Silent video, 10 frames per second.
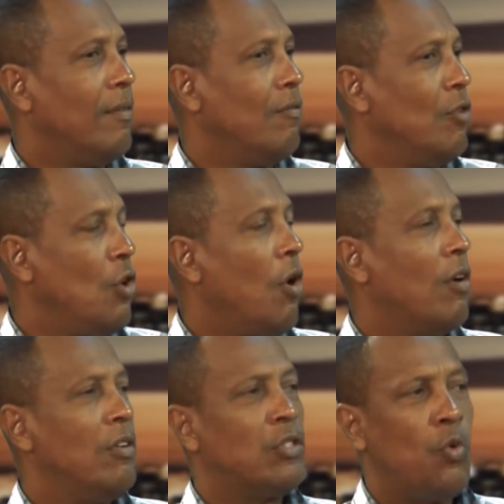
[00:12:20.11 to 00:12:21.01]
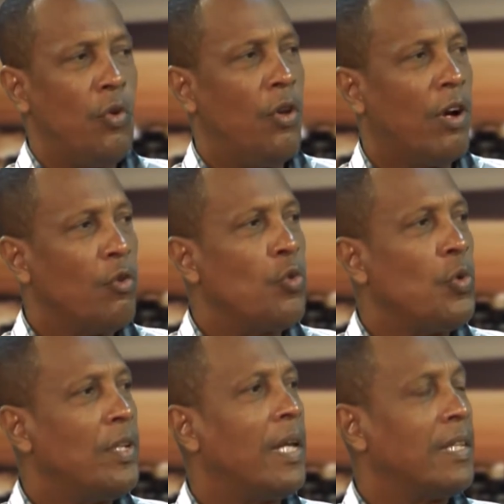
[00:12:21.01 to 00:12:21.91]
young girls going down a
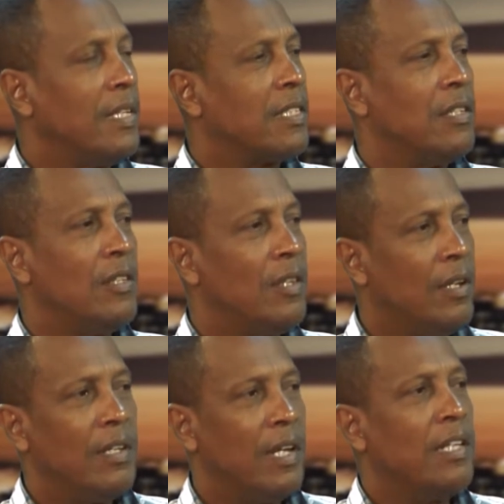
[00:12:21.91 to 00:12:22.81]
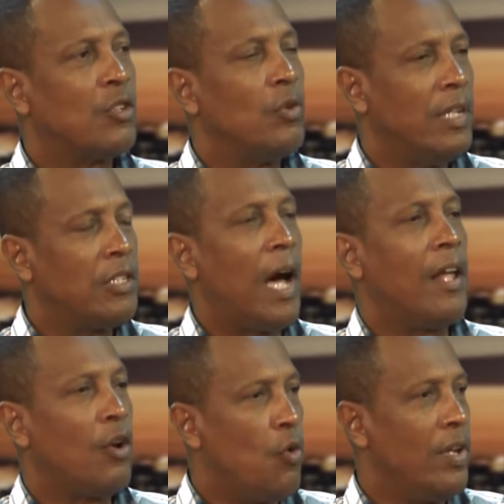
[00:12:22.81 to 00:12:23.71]
road that is, is, is
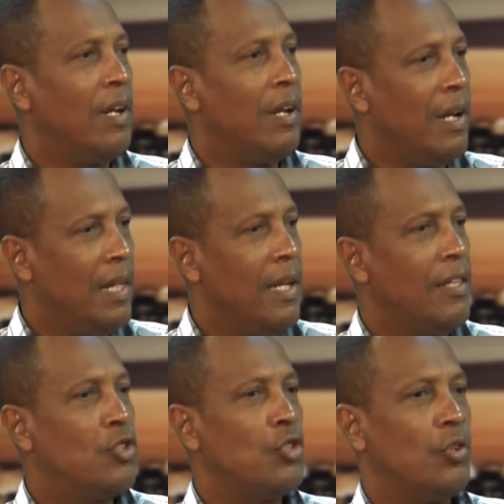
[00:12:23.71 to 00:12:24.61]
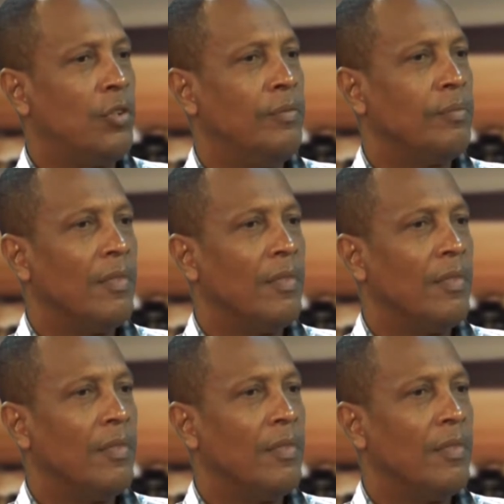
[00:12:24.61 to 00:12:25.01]
either going to lead to yes.